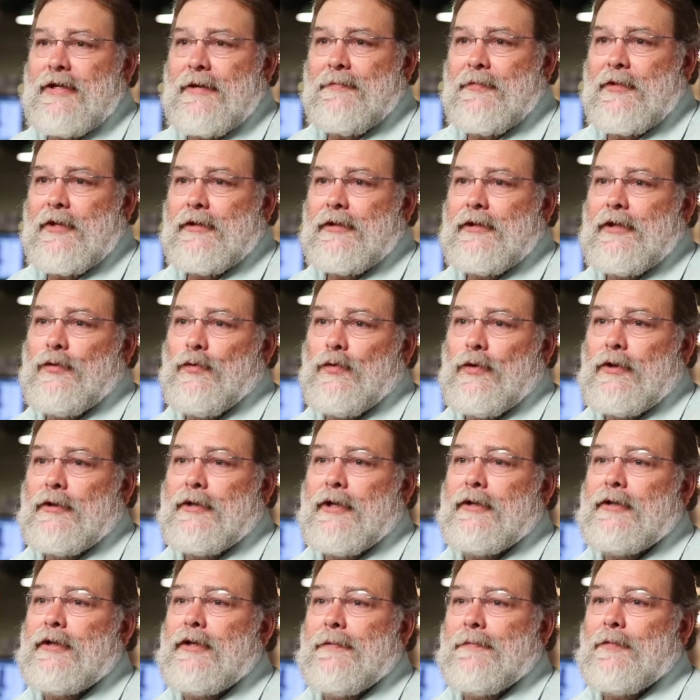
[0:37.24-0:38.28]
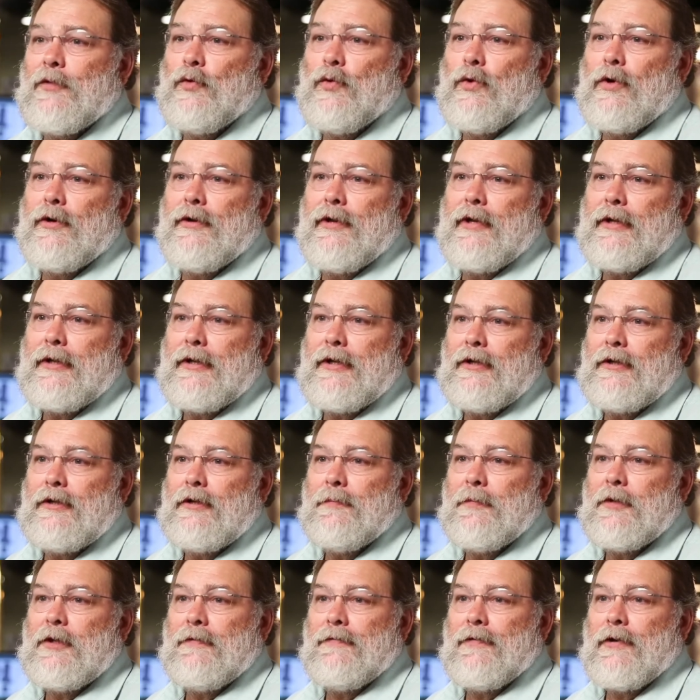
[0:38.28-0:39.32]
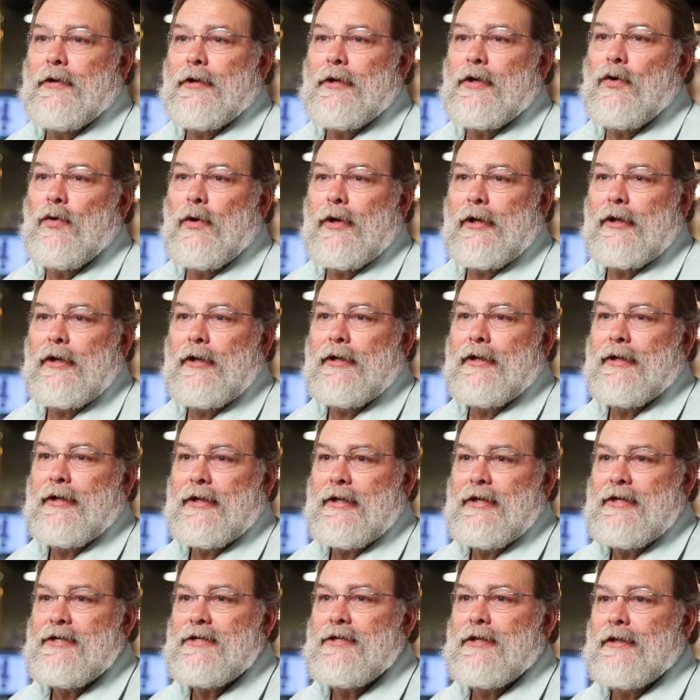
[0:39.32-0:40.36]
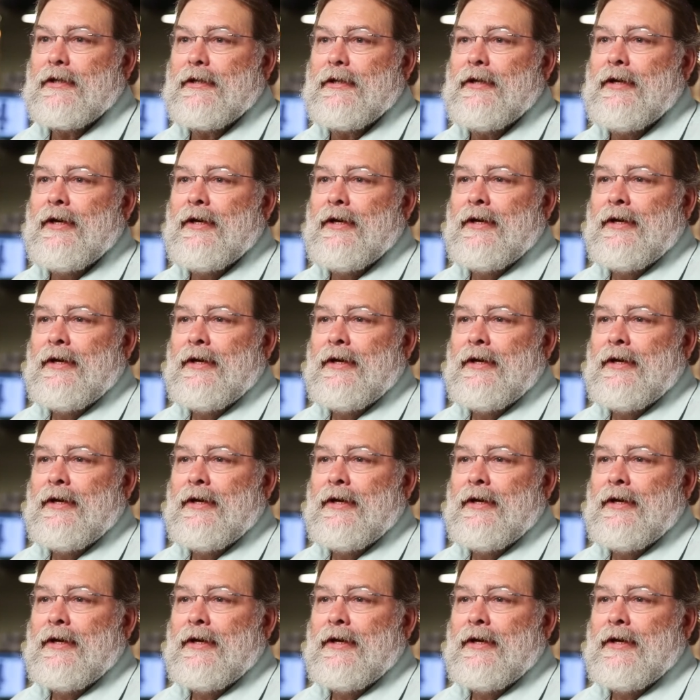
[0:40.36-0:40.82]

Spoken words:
something that will get them to where they need to be very quickly and easily.